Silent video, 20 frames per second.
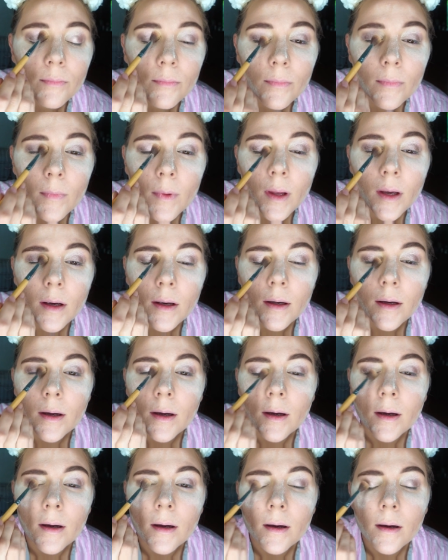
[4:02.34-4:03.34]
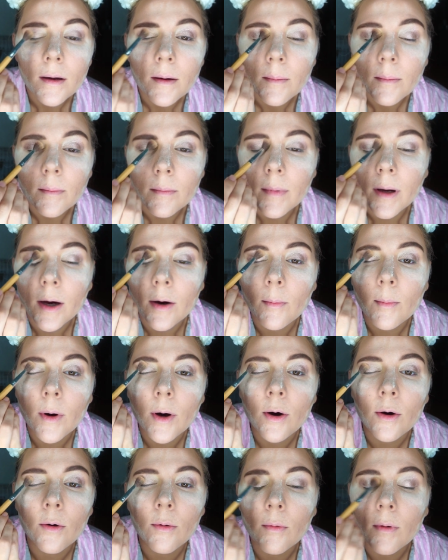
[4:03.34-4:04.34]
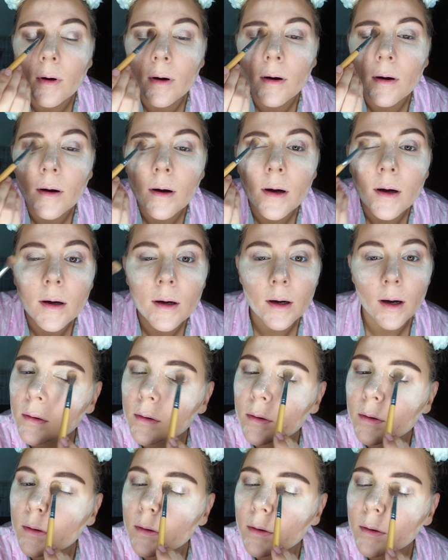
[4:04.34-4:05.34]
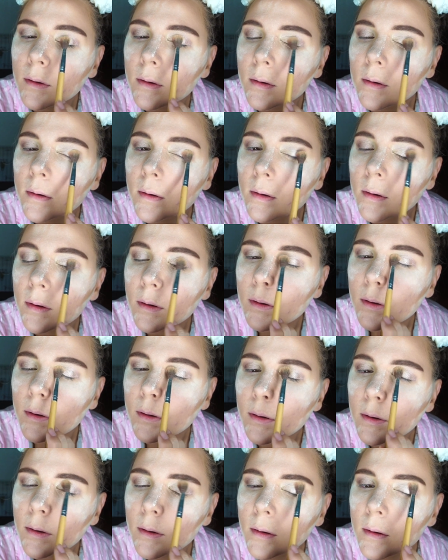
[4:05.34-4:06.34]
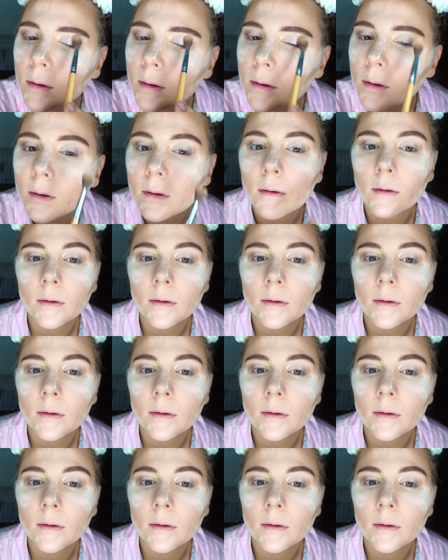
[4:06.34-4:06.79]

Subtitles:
go in with the same palette, and I'm going to use the color Legend to go in